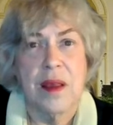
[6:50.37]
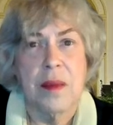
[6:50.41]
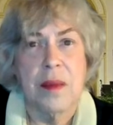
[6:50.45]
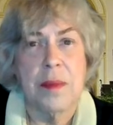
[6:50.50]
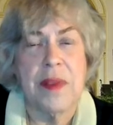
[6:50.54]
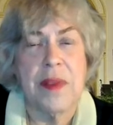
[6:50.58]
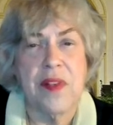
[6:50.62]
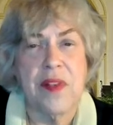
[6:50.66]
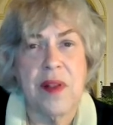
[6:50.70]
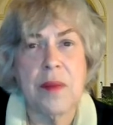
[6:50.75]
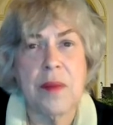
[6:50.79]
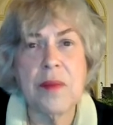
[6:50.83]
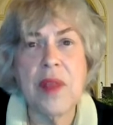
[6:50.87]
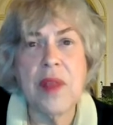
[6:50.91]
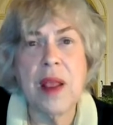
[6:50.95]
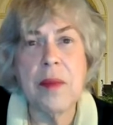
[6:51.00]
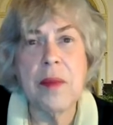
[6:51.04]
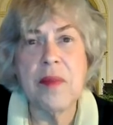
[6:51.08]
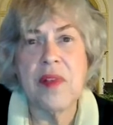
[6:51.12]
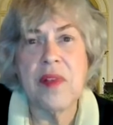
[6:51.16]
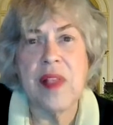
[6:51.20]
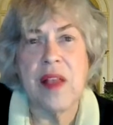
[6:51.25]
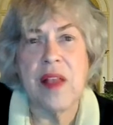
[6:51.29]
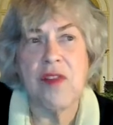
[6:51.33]
But
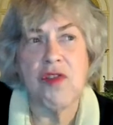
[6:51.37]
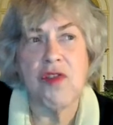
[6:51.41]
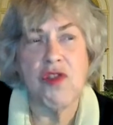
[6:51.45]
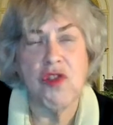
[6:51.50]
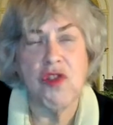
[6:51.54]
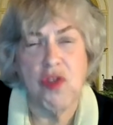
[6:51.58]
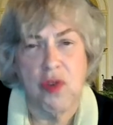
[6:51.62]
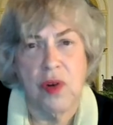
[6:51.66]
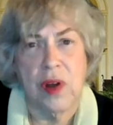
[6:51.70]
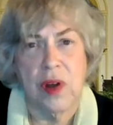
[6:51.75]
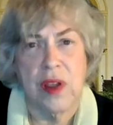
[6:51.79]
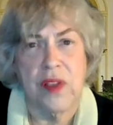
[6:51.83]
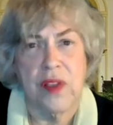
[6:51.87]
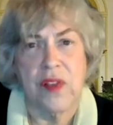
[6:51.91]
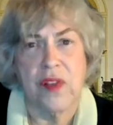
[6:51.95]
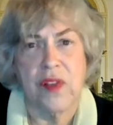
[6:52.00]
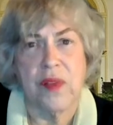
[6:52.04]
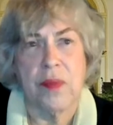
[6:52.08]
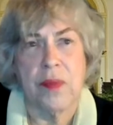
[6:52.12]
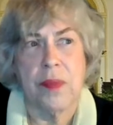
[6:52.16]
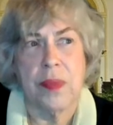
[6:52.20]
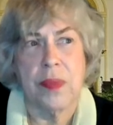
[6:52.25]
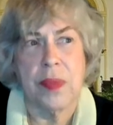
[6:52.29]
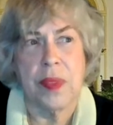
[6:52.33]
sometimes that
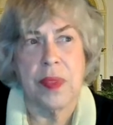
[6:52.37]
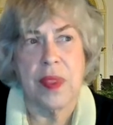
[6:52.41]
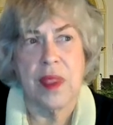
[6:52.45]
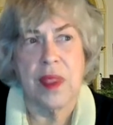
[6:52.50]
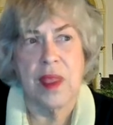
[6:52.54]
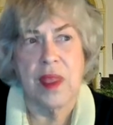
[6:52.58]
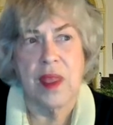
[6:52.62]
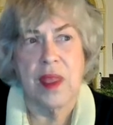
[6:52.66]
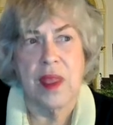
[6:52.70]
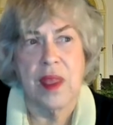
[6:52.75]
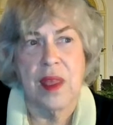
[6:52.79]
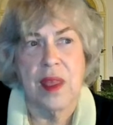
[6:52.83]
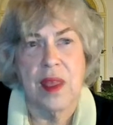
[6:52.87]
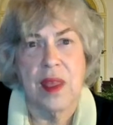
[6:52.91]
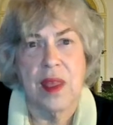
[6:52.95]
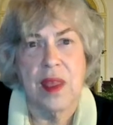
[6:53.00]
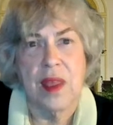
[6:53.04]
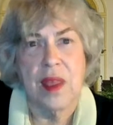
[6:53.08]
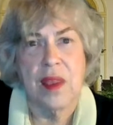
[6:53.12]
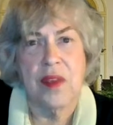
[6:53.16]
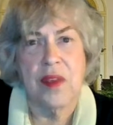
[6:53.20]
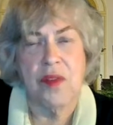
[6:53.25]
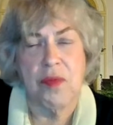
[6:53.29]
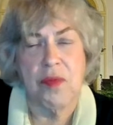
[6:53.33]
choice
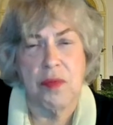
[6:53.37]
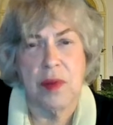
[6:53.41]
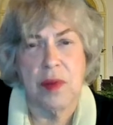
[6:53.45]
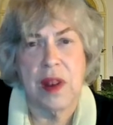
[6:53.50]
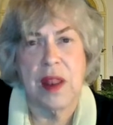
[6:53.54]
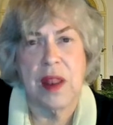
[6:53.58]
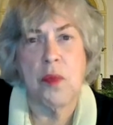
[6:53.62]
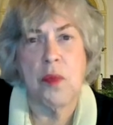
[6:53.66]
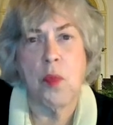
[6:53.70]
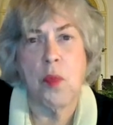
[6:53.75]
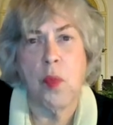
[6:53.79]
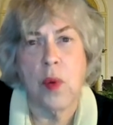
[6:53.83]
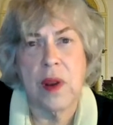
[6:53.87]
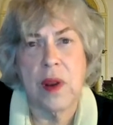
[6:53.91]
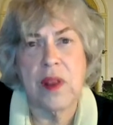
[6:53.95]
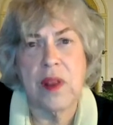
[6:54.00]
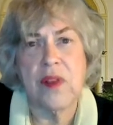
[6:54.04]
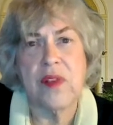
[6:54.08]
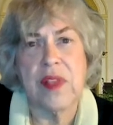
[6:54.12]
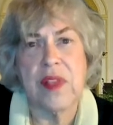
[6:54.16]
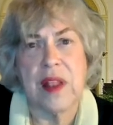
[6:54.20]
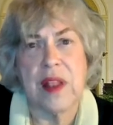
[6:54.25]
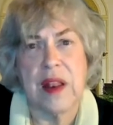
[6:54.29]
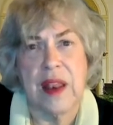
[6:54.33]
is really what
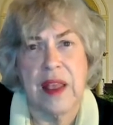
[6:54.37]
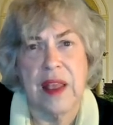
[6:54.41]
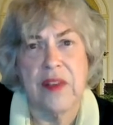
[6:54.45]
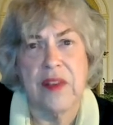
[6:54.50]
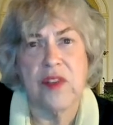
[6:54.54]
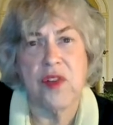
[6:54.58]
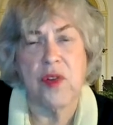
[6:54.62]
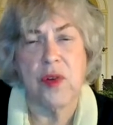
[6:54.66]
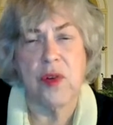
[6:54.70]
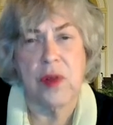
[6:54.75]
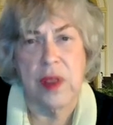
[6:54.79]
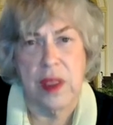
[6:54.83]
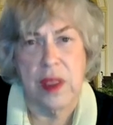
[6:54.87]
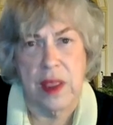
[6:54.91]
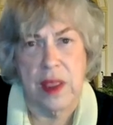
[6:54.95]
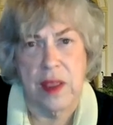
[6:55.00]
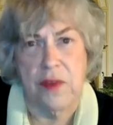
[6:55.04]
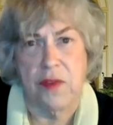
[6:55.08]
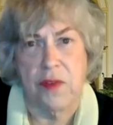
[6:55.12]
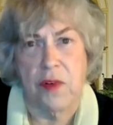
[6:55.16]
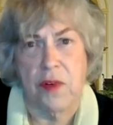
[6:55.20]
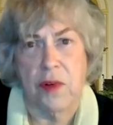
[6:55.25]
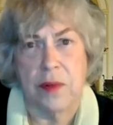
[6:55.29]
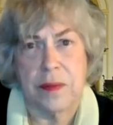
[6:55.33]
is the lesser
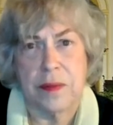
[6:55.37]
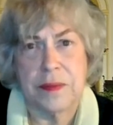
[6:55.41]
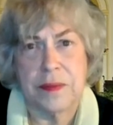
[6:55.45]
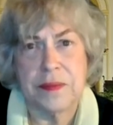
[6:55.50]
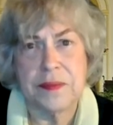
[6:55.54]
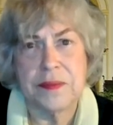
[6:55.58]
evil.